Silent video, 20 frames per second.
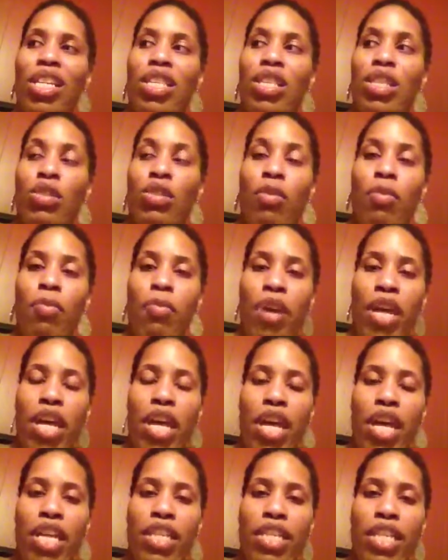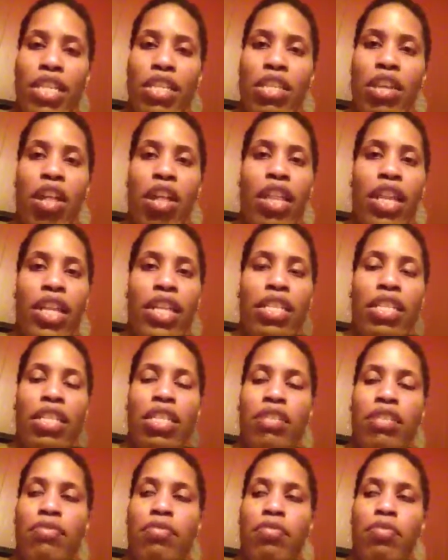Zumba because I saw like
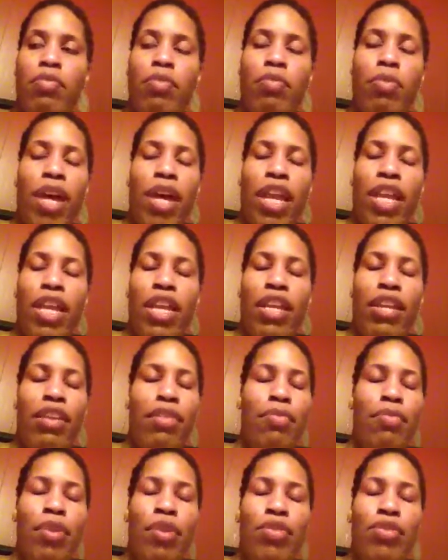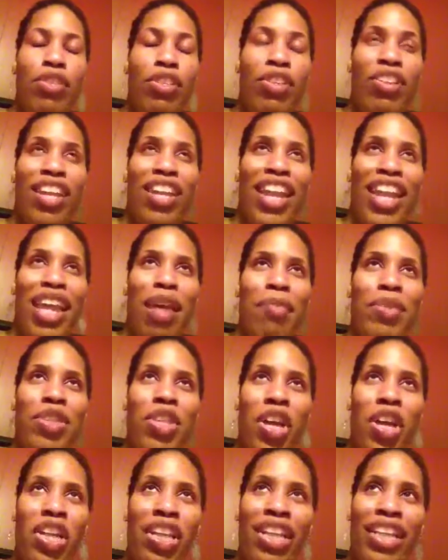somebody posted on like
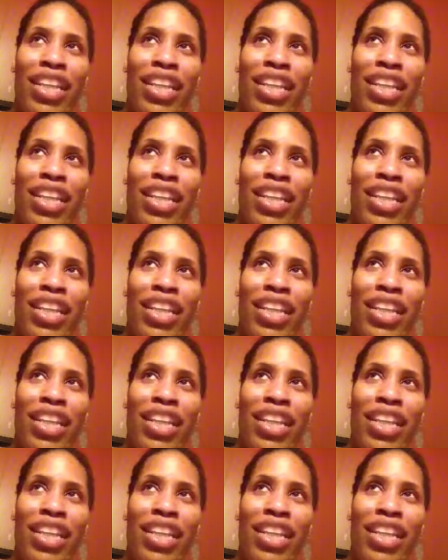Amazon,